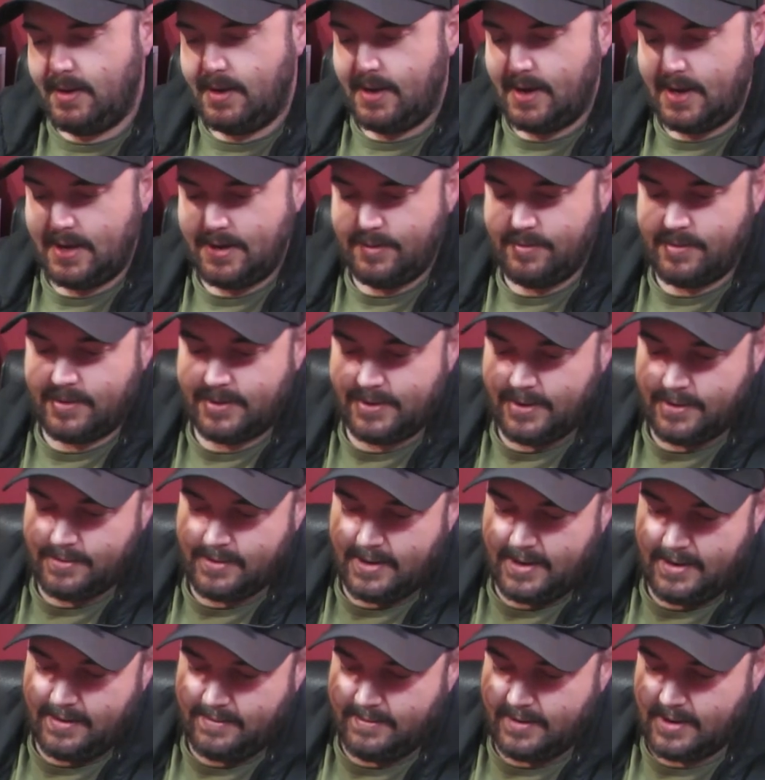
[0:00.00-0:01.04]
Anyone know
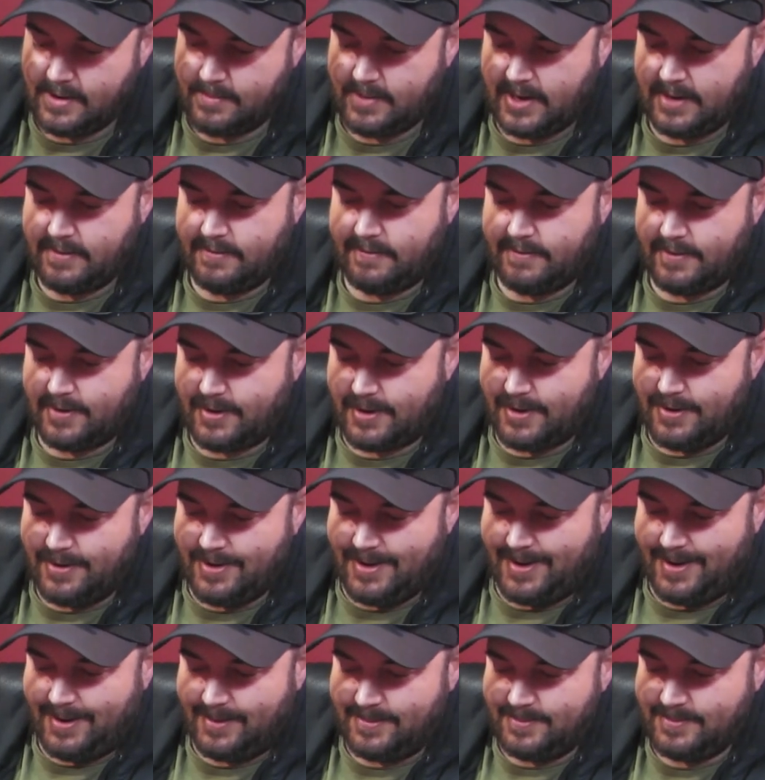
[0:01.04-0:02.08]
anything about
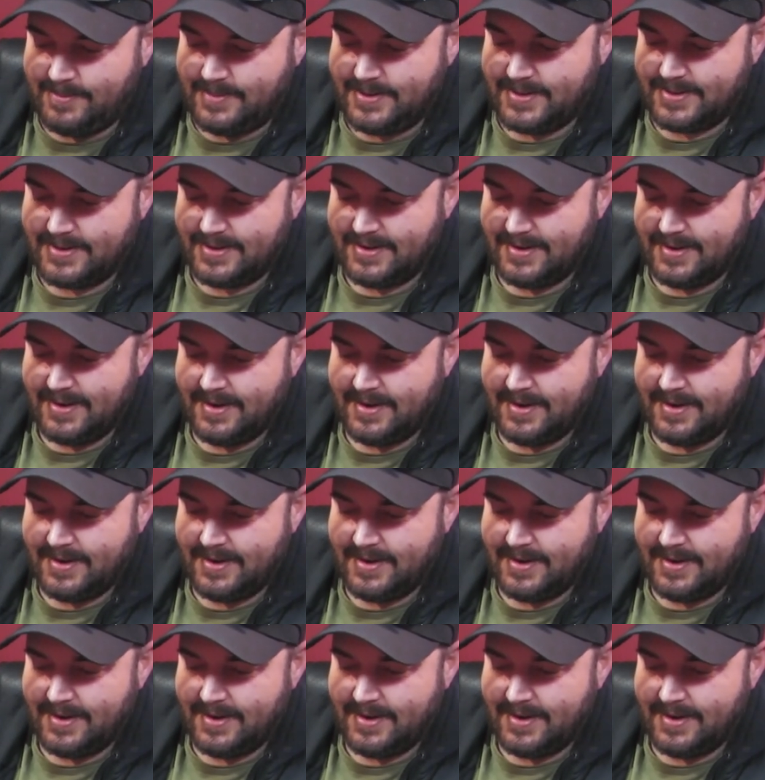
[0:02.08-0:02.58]
firearms?